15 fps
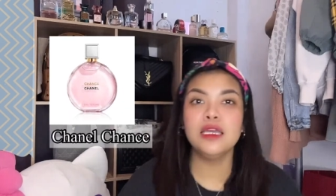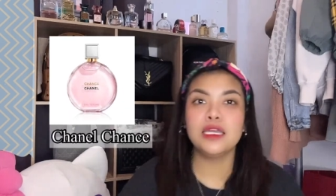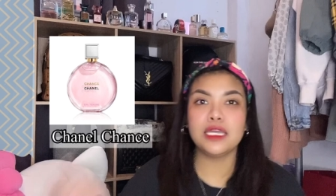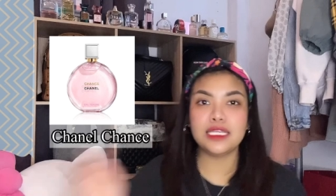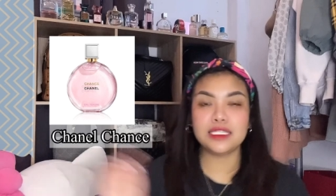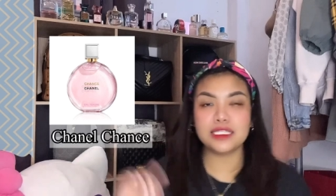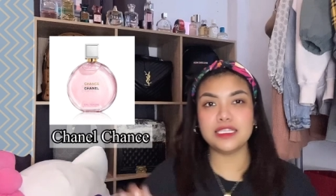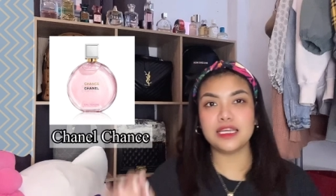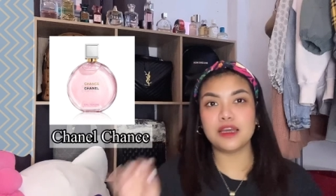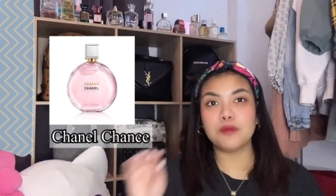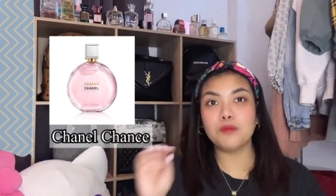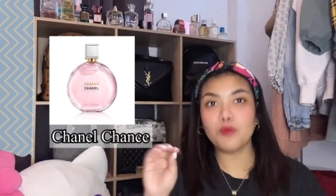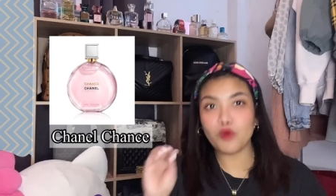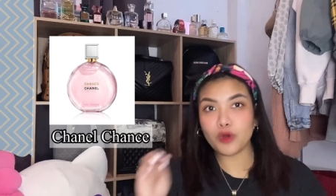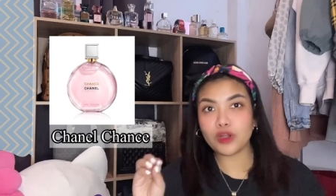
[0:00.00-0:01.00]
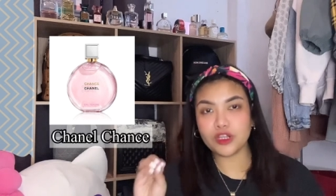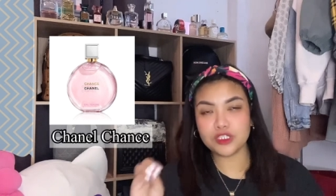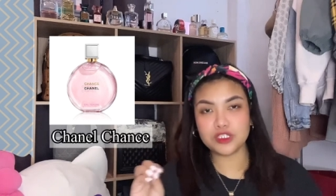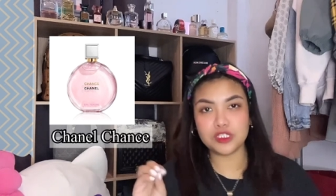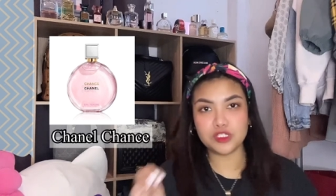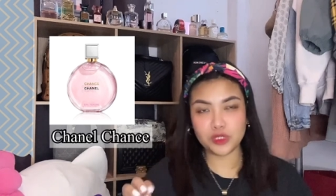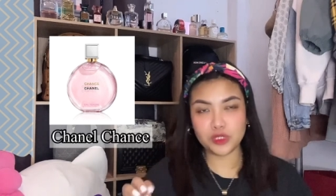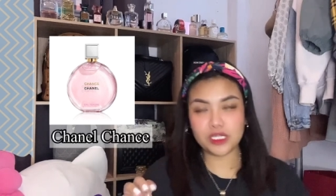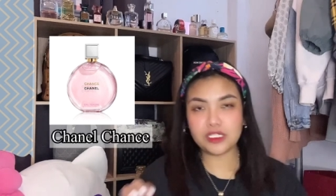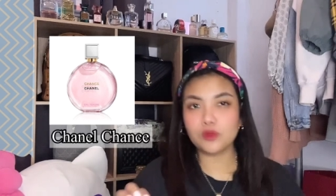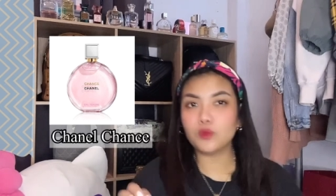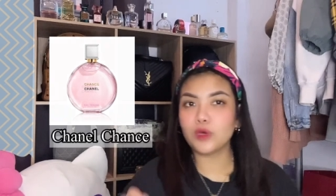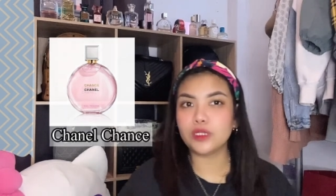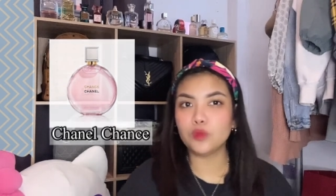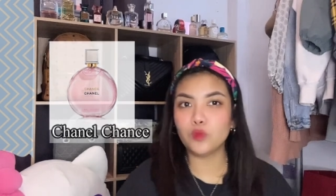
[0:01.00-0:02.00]
It's the more concentrated
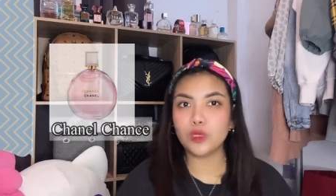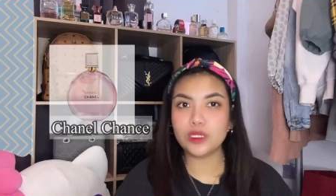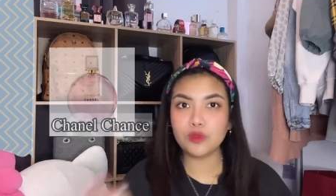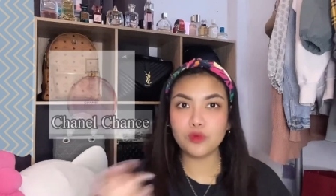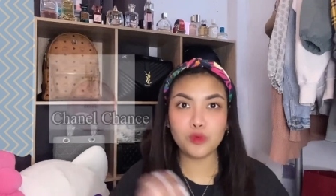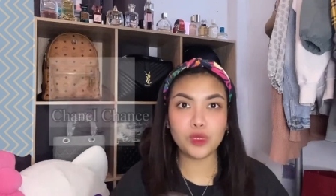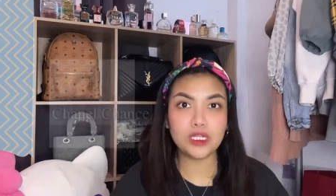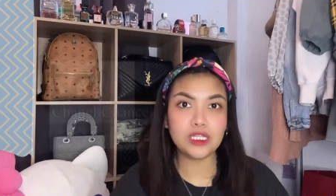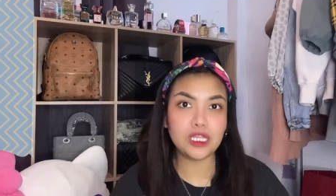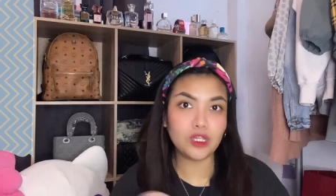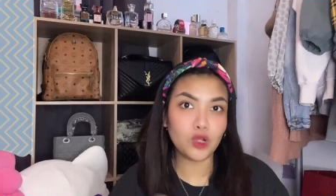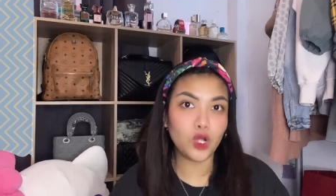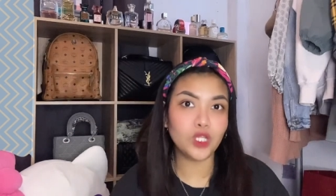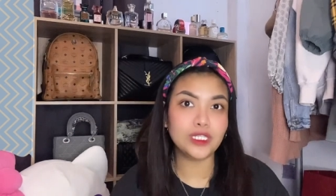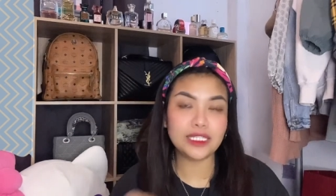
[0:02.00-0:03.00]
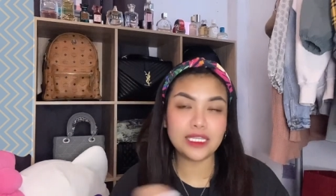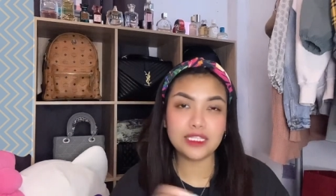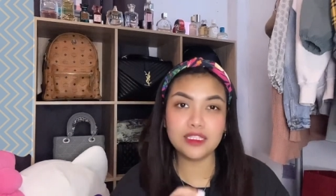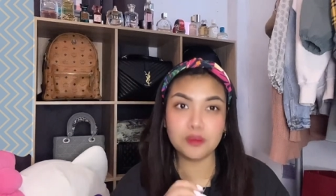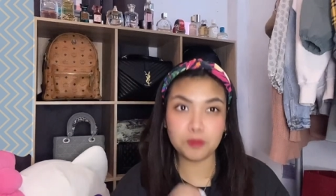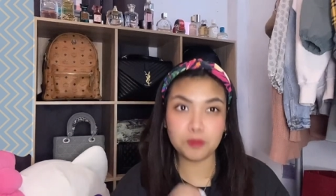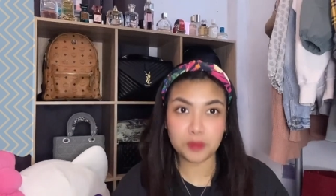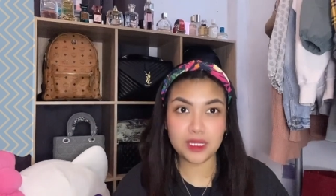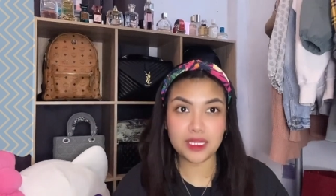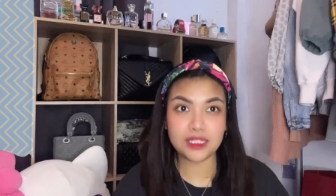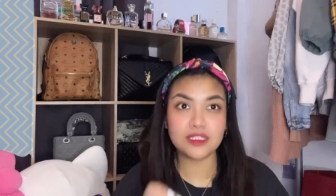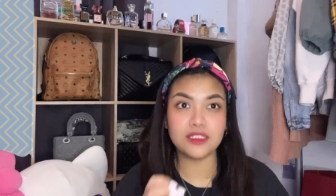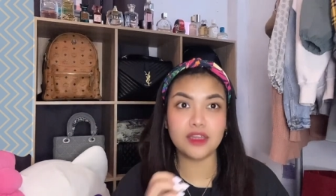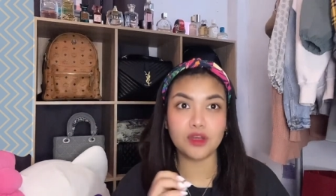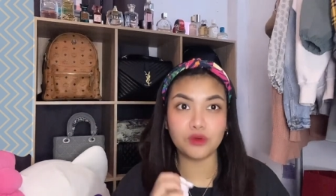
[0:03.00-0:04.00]
one. When they call it EDP,
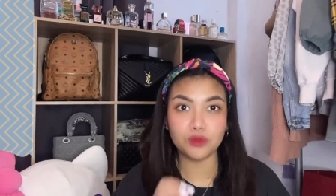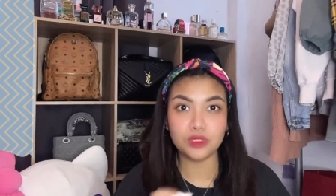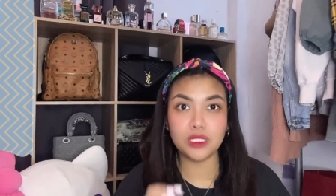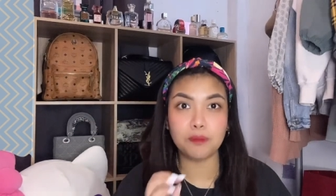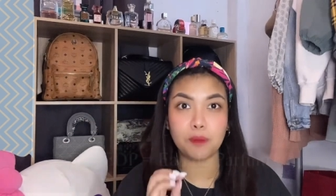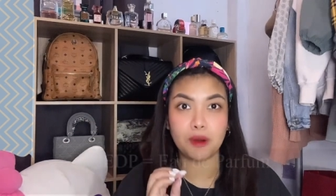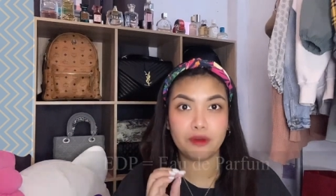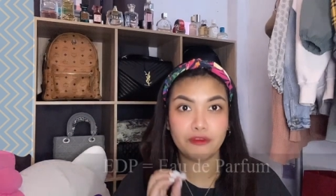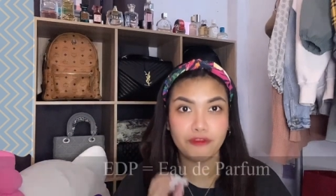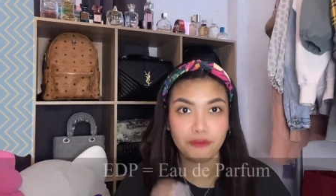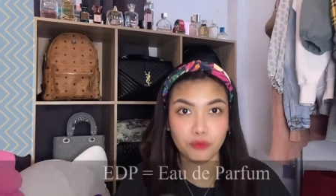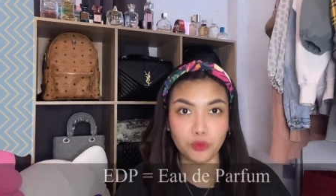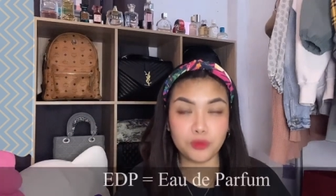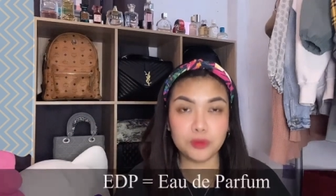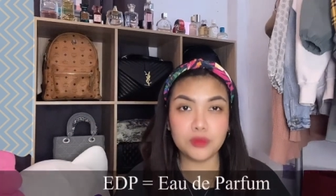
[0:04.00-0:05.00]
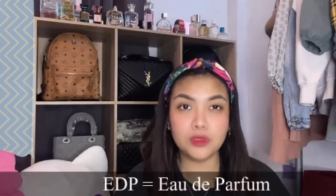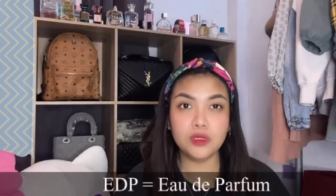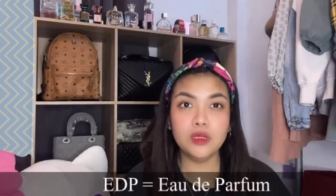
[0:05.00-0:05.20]
it's the Eau de Parfum.